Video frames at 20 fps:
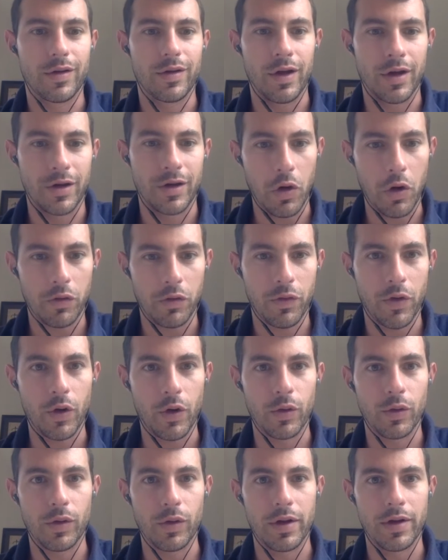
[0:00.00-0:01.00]
golf
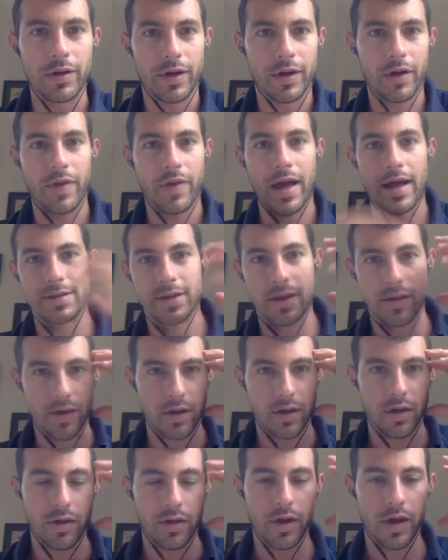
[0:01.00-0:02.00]
hole, and kind of that's the
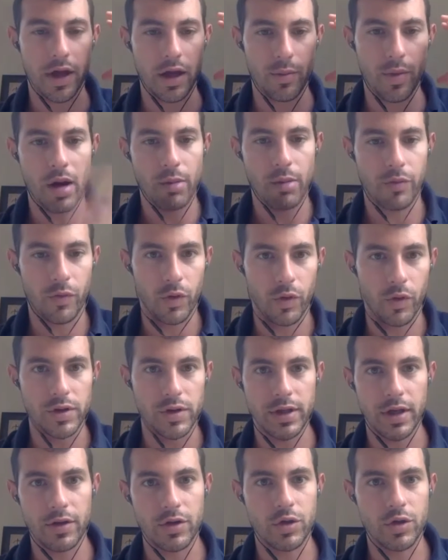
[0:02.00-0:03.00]
thing you think about before
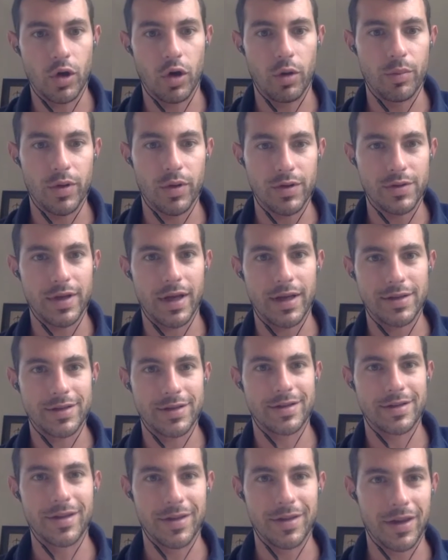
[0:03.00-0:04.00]
you take the shot, because
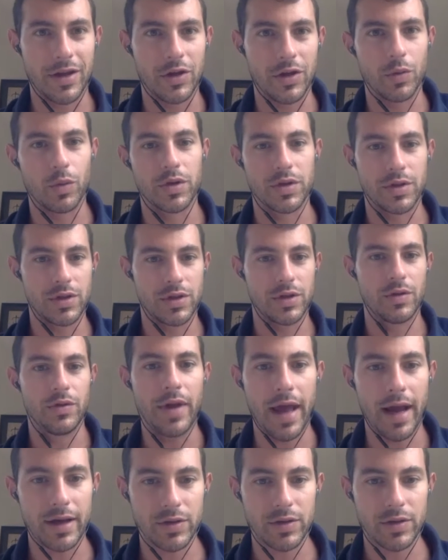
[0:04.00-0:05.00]
that's the thing you want to do
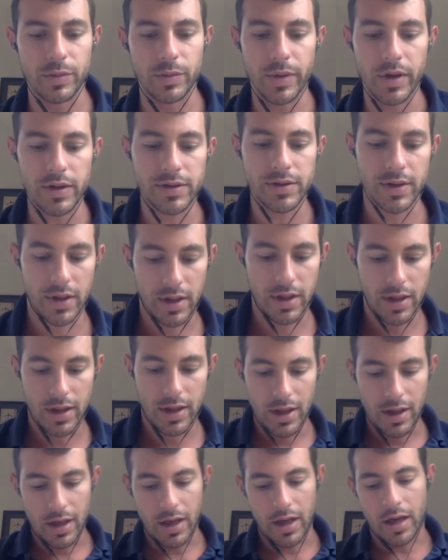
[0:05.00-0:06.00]
next almost.
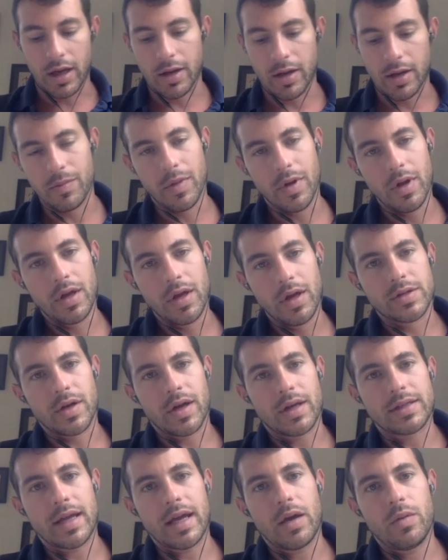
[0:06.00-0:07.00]
So I
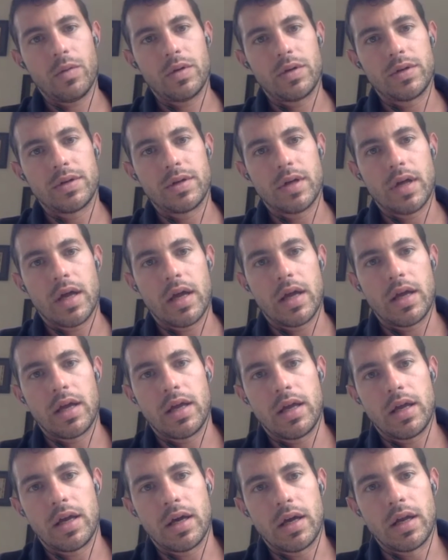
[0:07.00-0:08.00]
guess how would
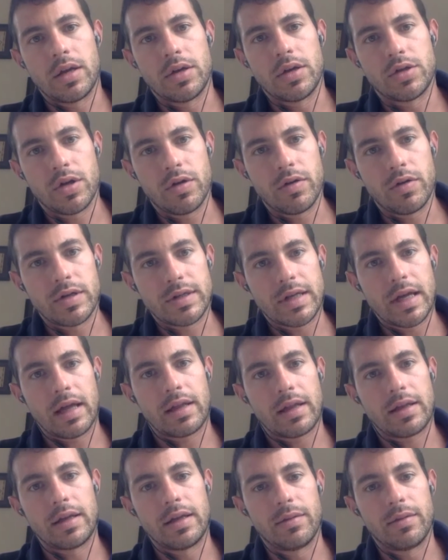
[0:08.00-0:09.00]
an endurance
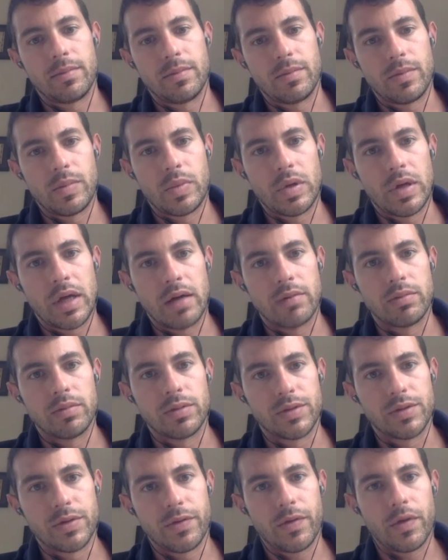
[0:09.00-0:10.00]
athlete be
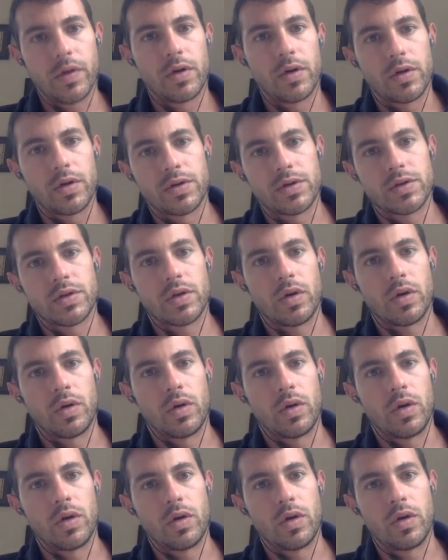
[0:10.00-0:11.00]
able to focus
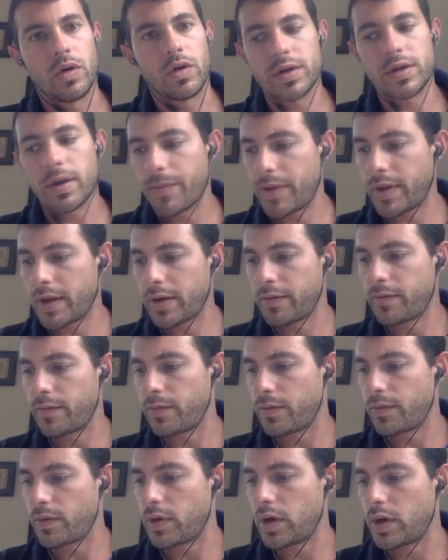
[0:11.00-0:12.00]
on
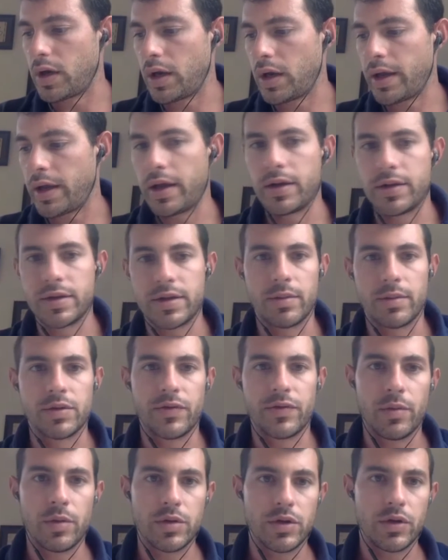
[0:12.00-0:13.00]
something like in terms
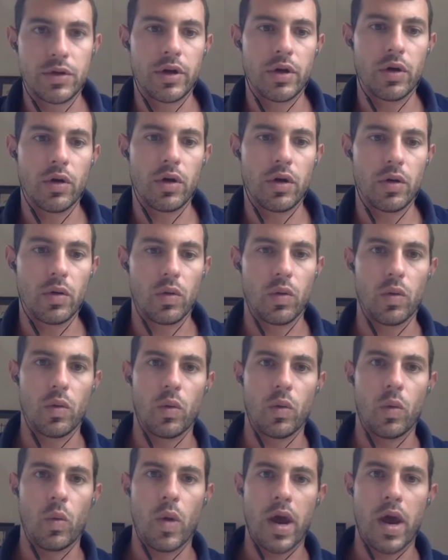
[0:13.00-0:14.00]
of imagery
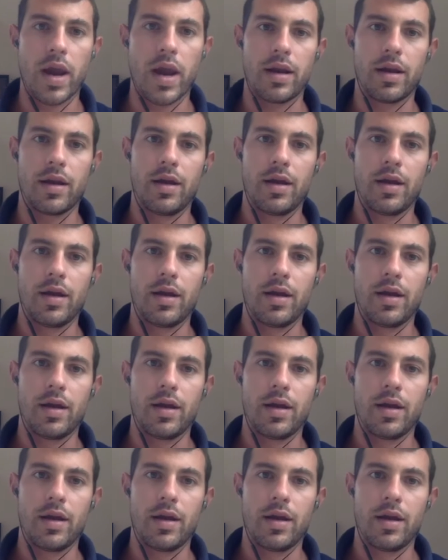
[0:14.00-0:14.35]
when